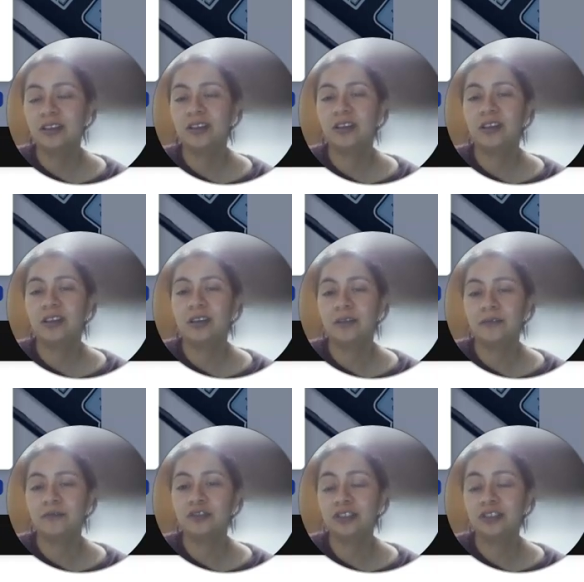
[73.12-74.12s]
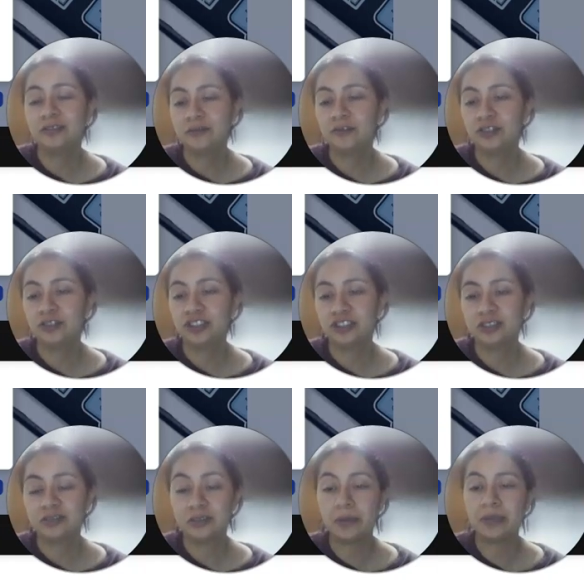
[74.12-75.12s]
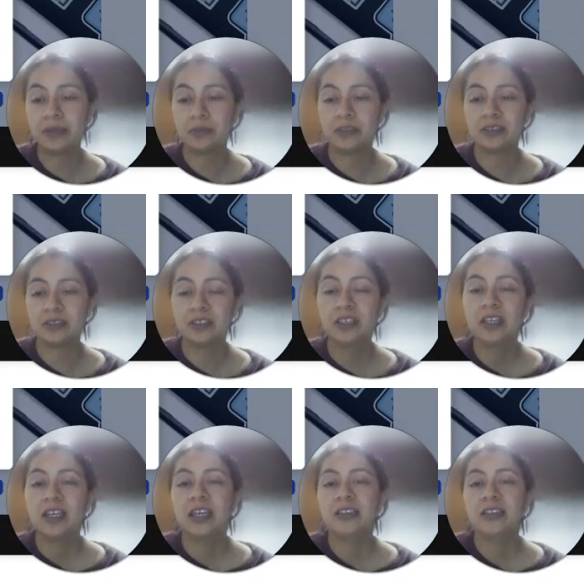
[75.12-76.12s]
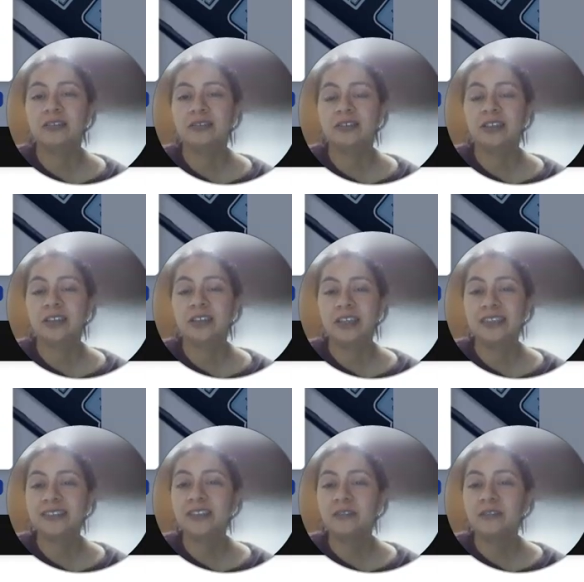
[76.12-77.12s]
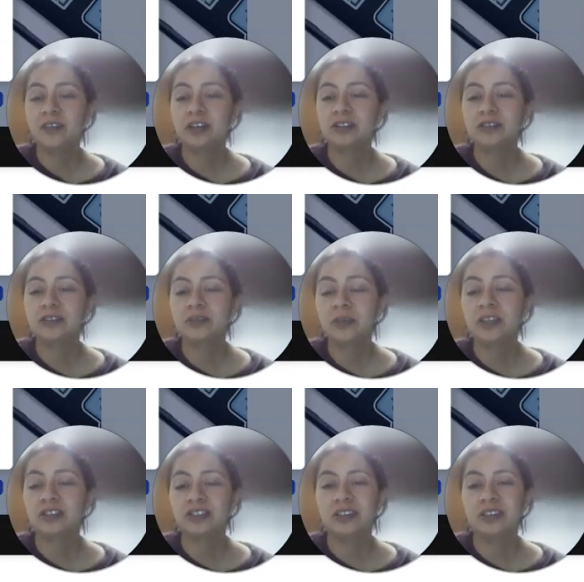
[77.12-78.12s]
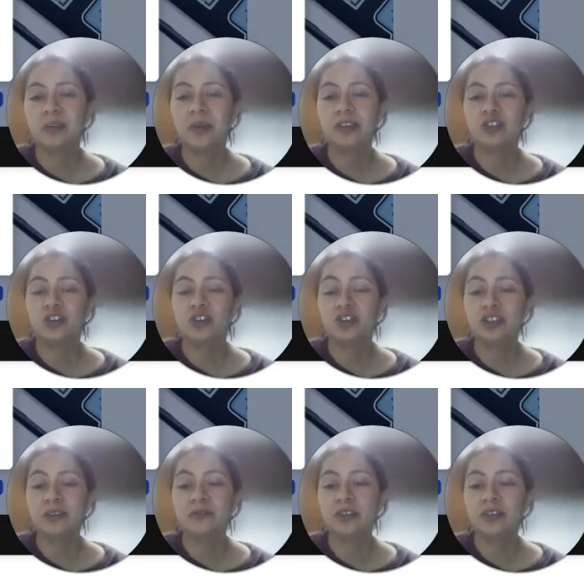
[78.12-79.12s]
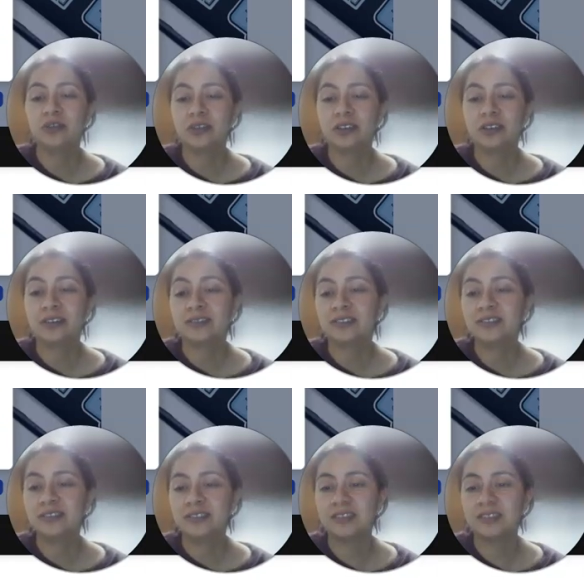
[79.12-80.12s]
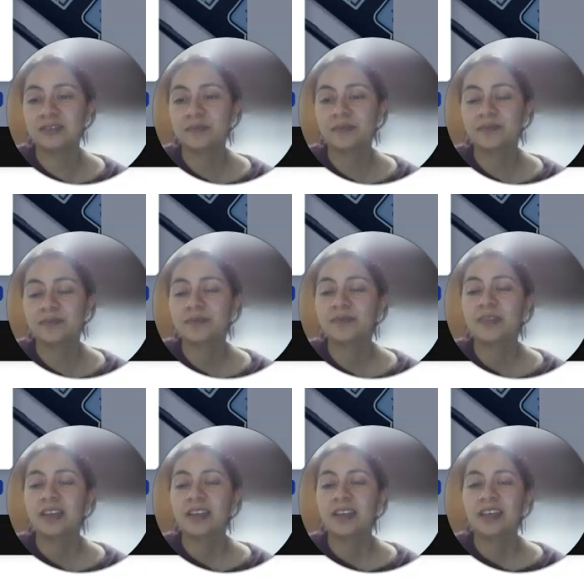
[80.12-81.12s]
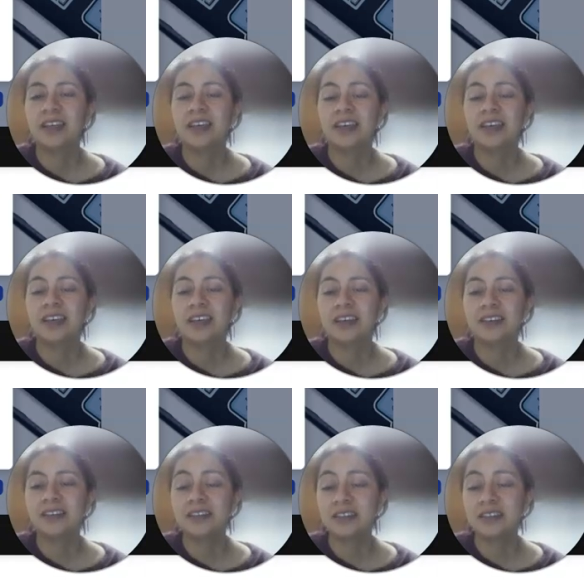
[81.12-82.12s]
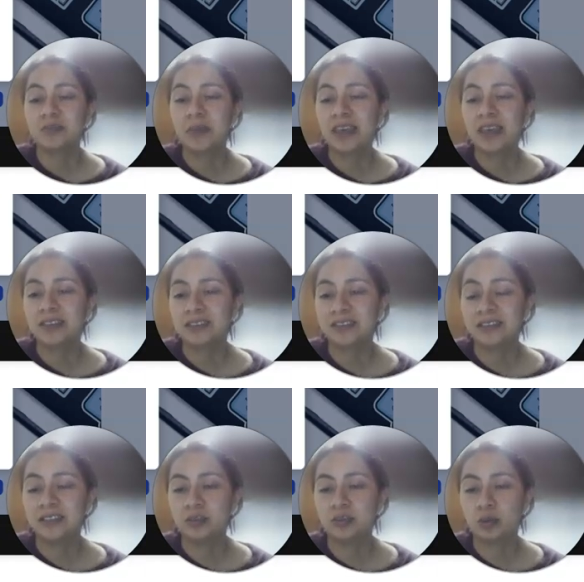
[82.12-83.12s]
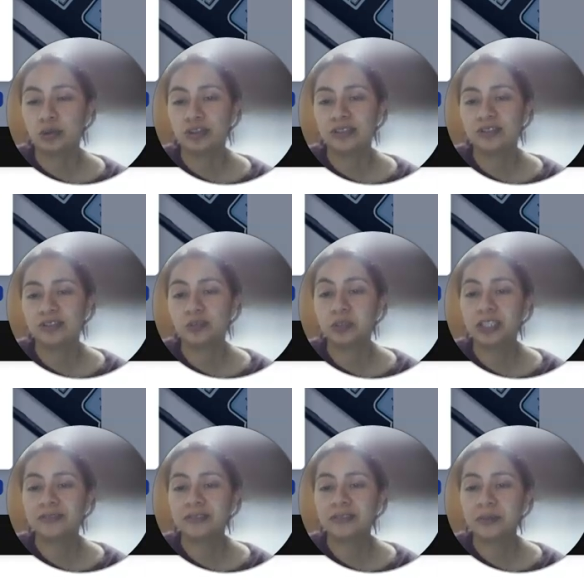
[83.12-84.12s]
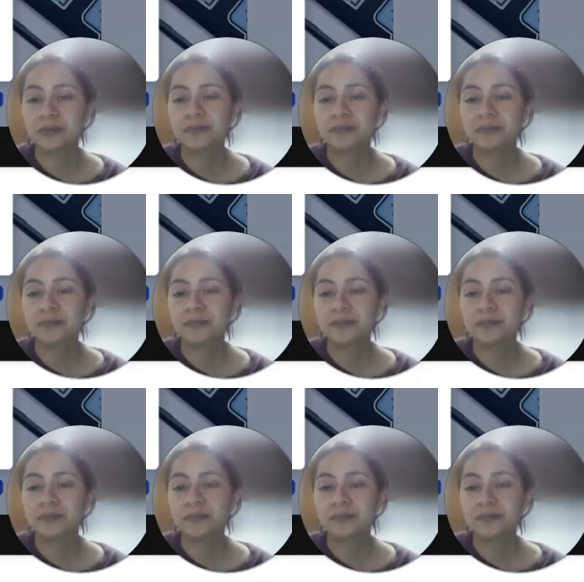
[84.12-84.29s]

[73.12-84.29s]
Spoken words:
for teachers' development. And it's difficult because it depends on individual characteristics. This makes this process subjective,